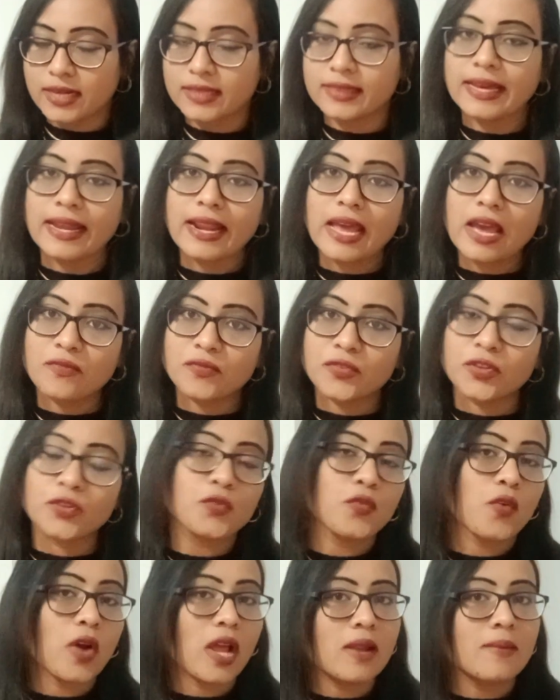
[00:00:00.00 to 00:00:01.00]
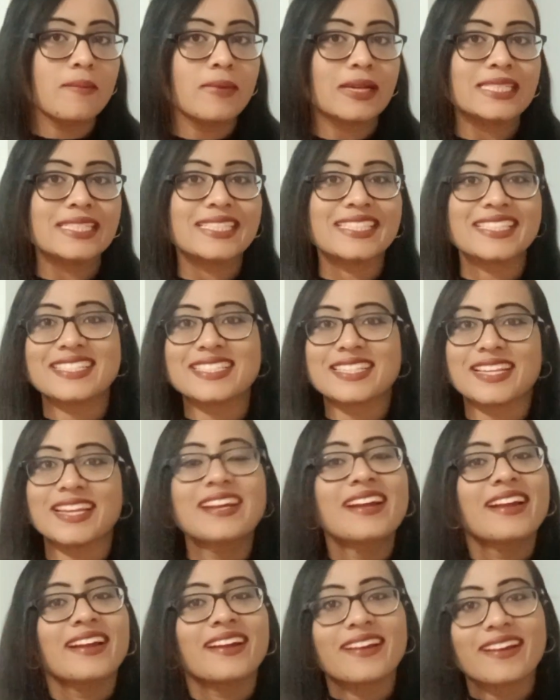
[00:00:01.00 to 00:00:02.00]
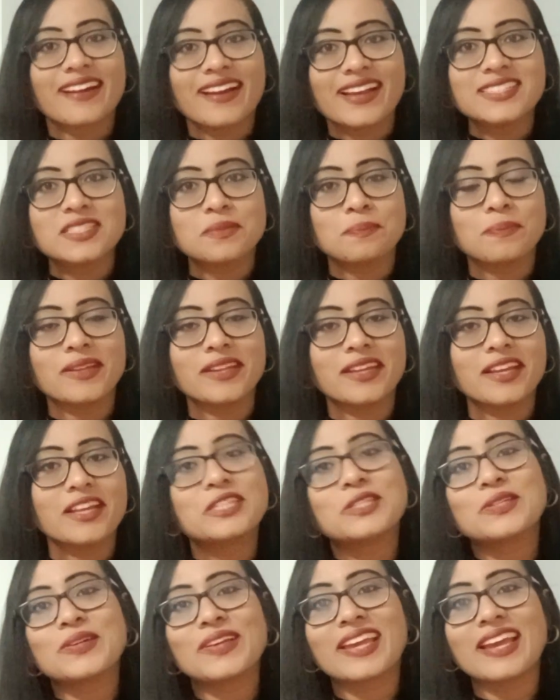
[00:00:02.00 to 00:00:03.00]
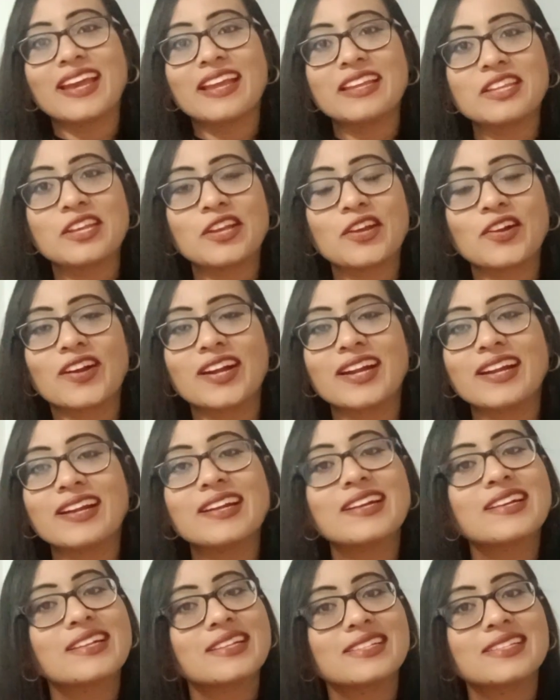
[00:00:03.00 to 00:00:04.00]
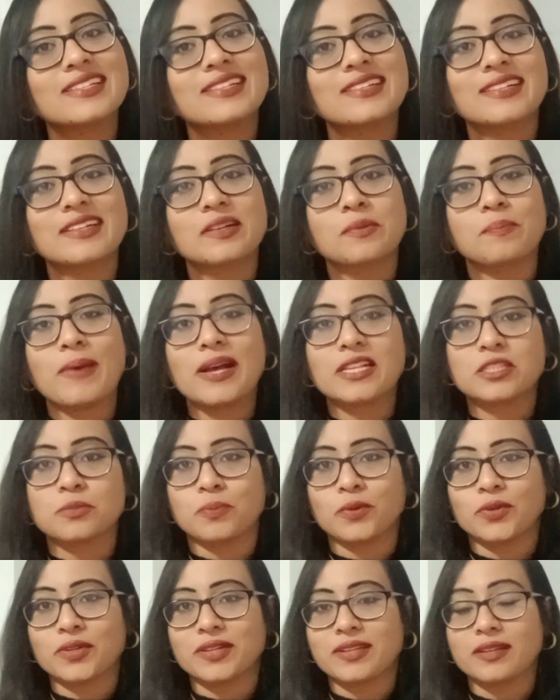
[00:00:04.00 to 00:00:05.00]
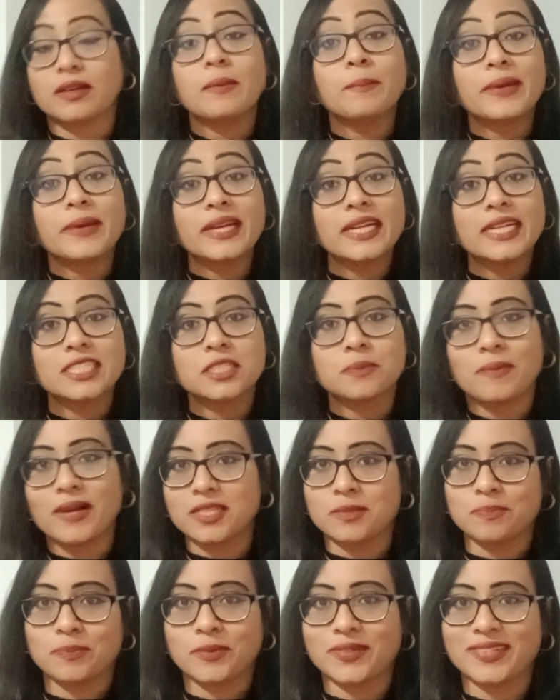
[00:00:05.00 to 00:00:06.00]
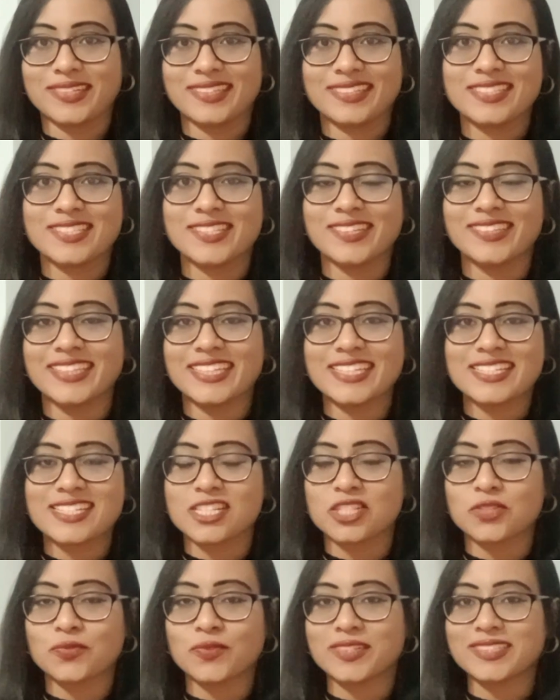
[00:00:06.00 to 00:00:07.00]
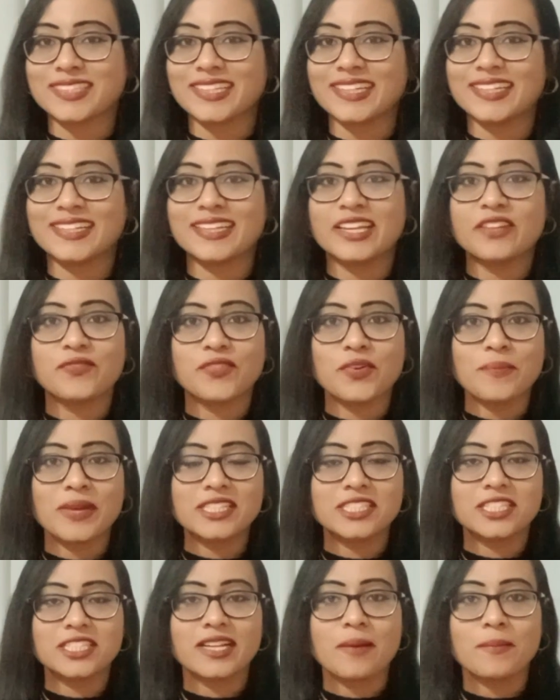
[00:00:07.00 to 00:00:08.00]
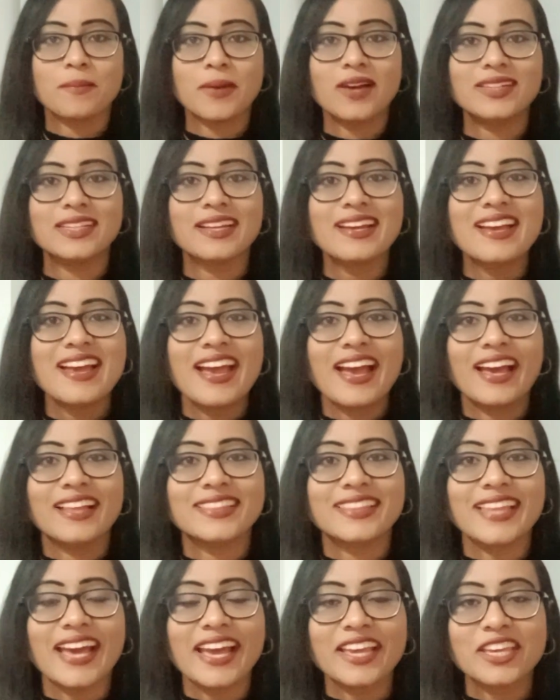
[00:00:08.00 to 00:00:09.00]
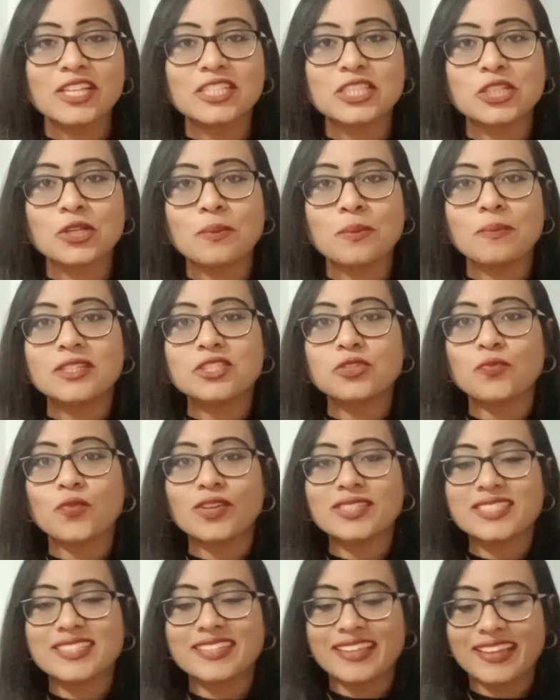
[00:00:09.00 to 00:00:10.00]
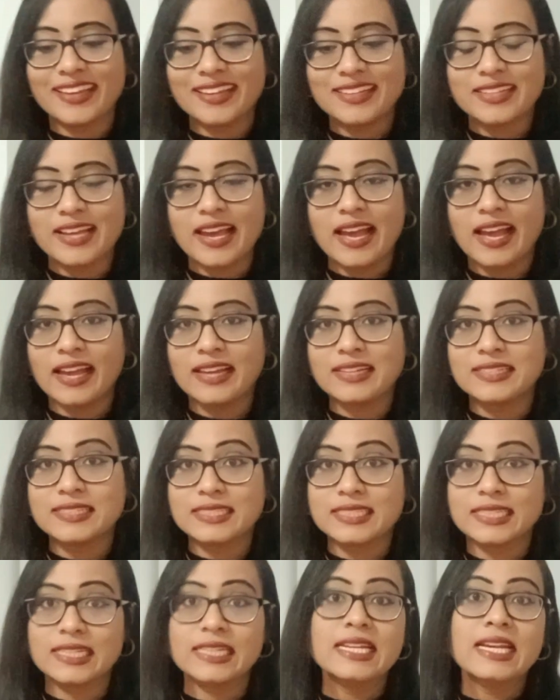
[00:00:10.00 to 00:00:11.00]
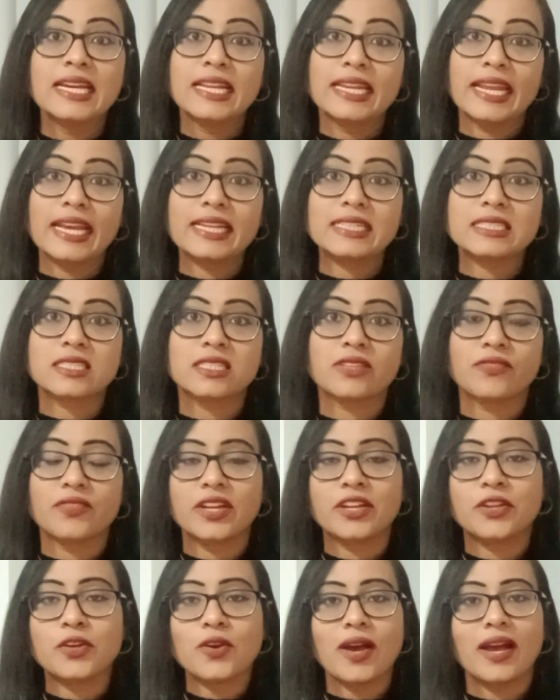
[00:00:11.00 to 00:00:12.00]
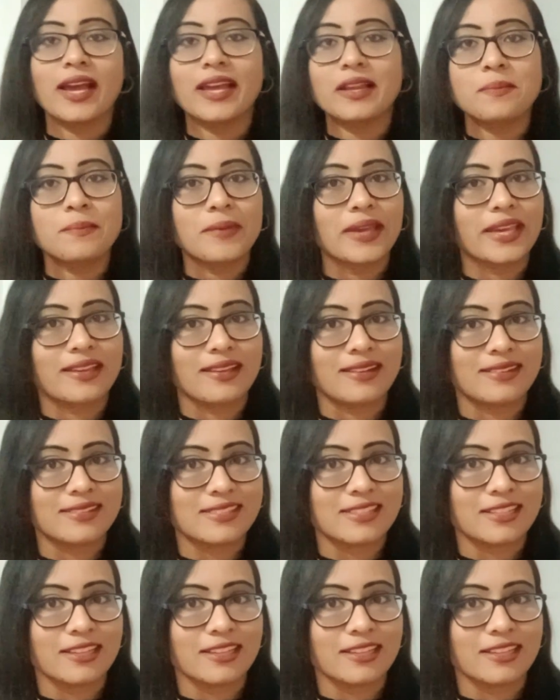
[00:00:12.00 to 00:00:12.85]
Then after 12 months is a grace period to get your passport, British passport. So this is what the information about, and thank you so much watching it. And next video I'll make it